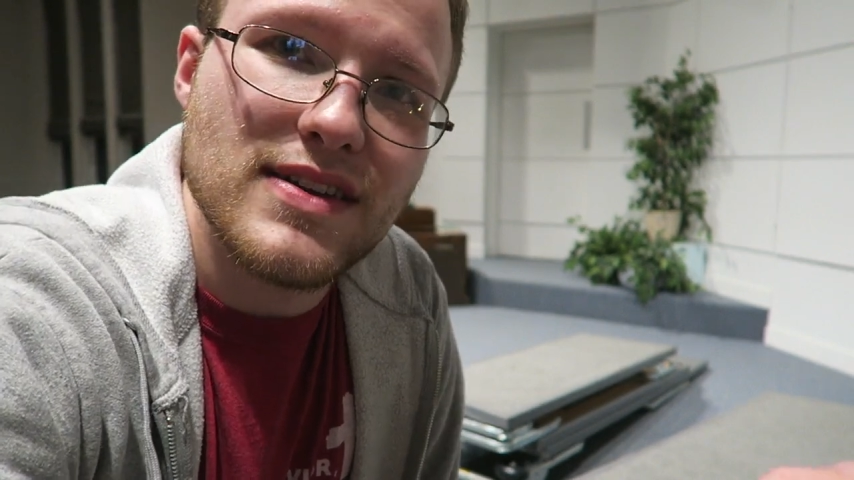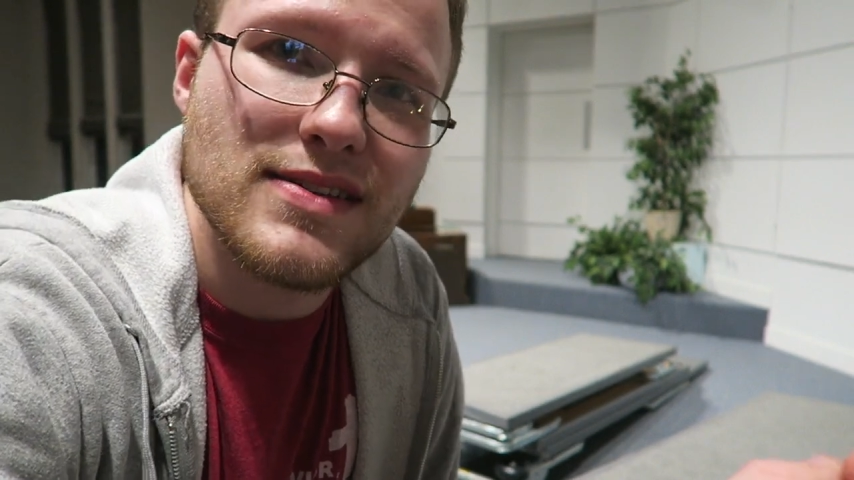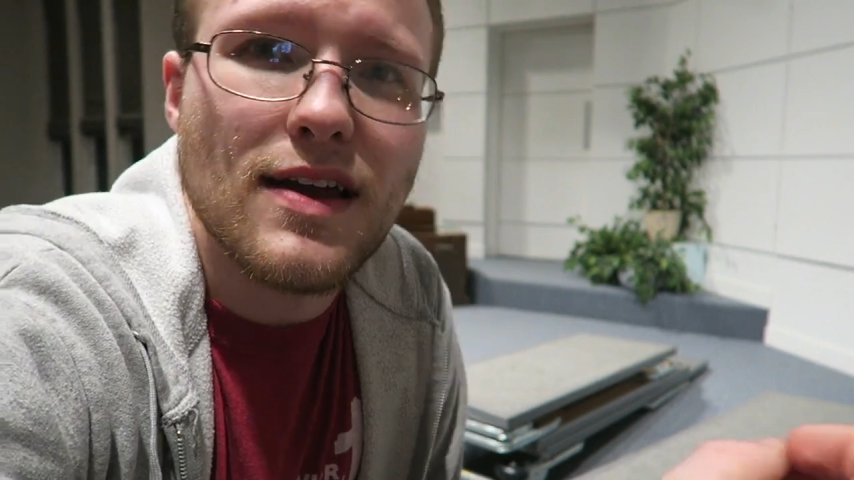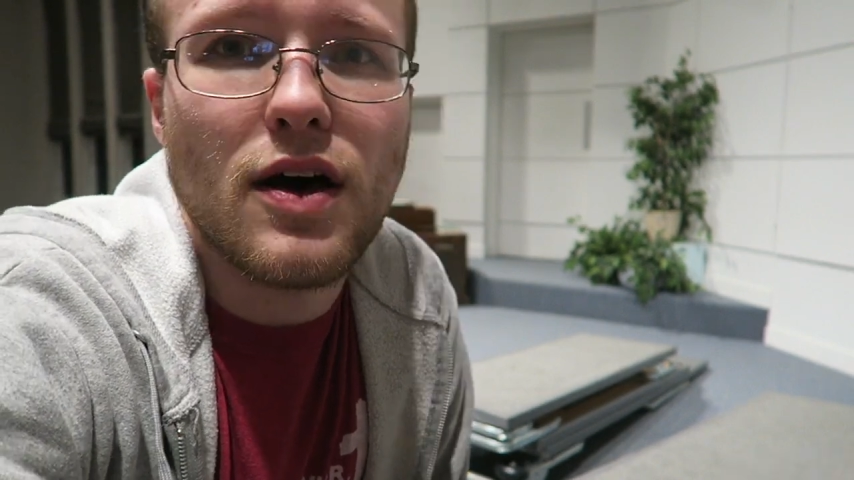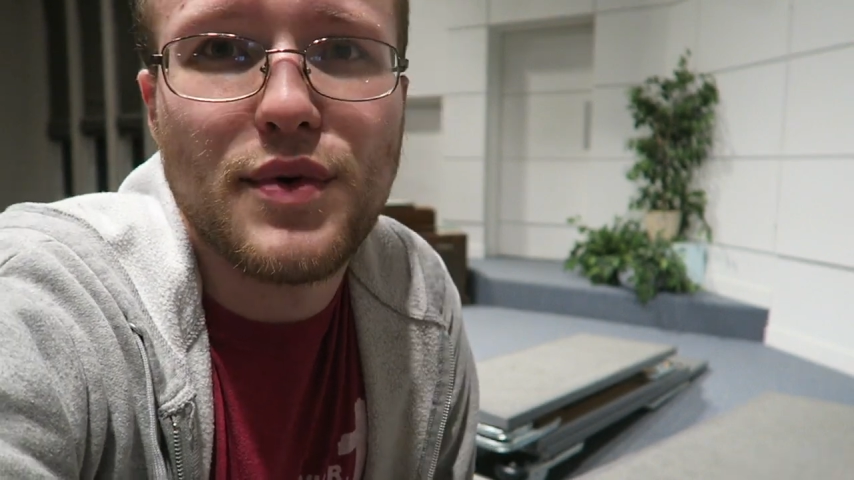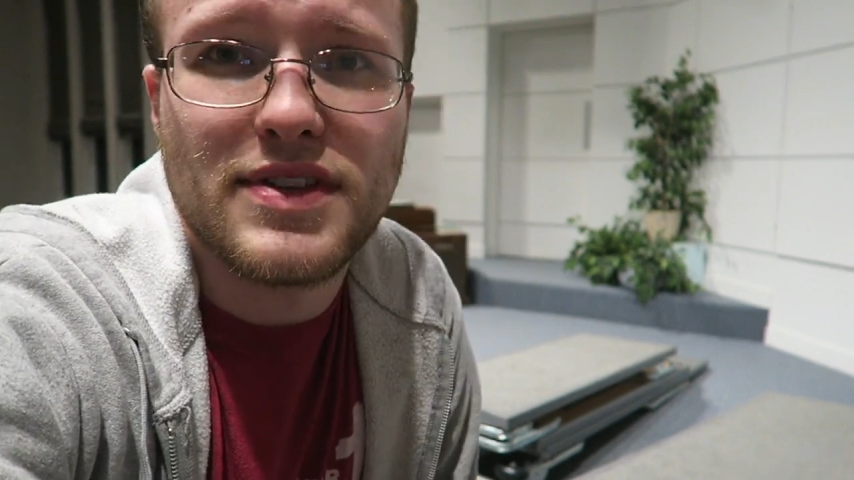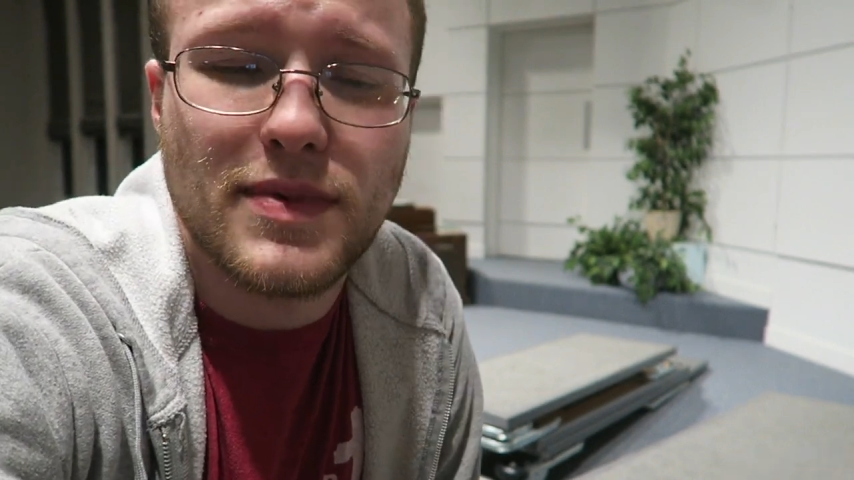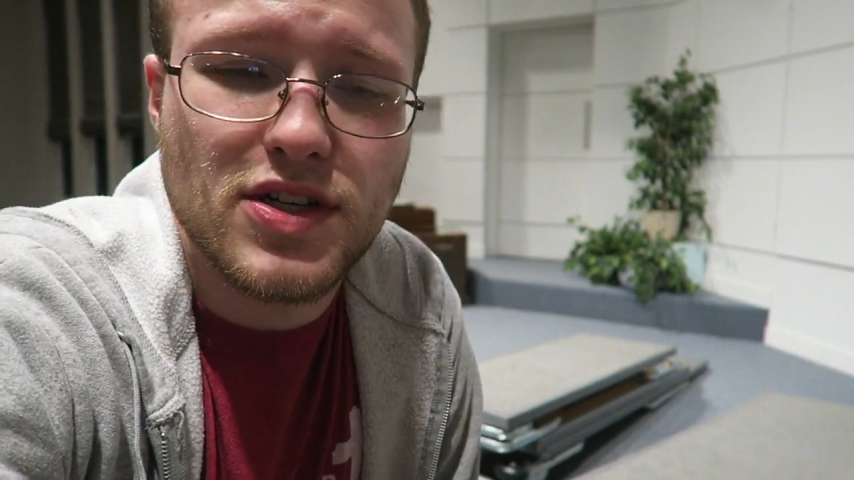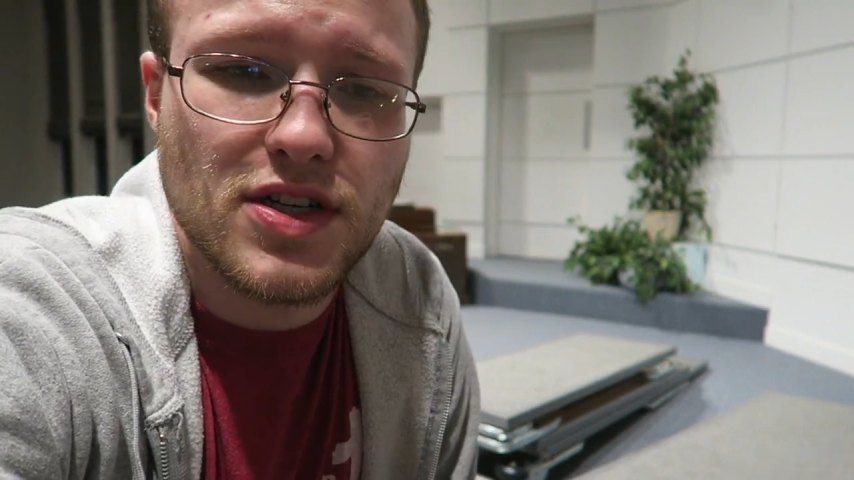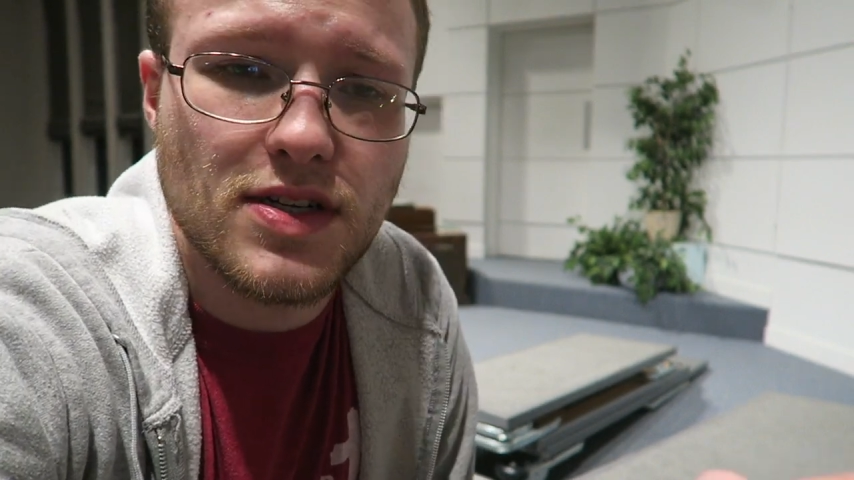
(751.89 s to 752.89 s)
is not always
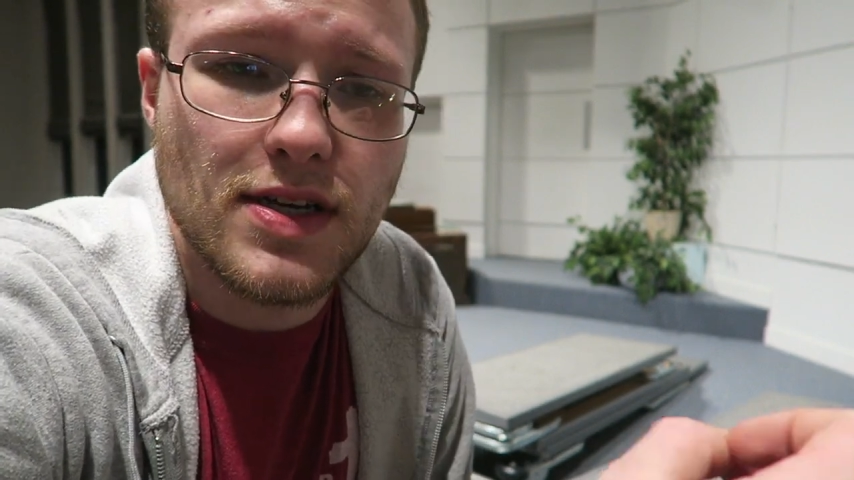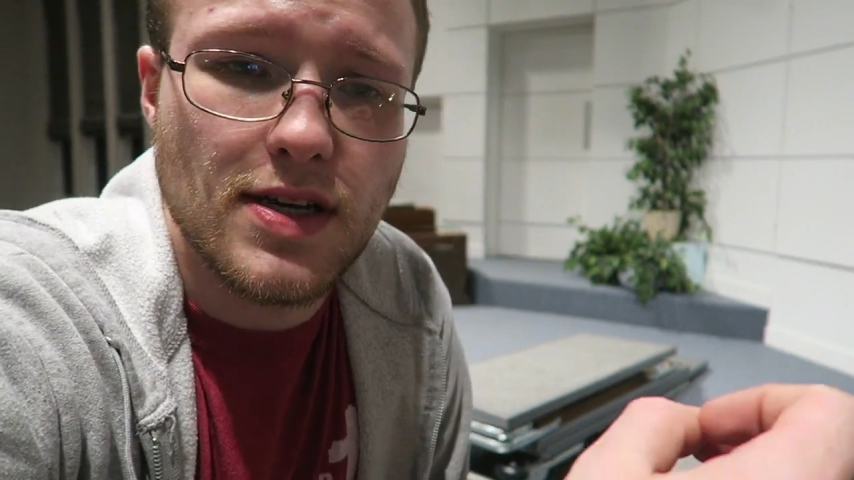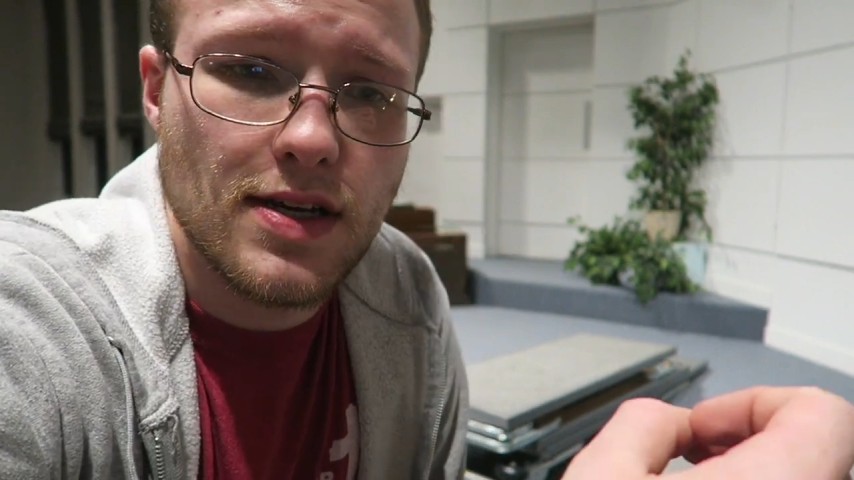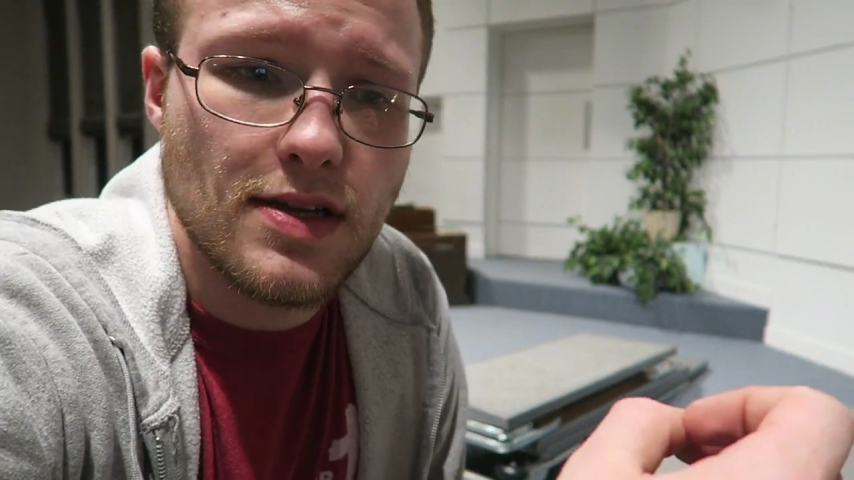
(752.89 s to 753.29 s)
mentioned in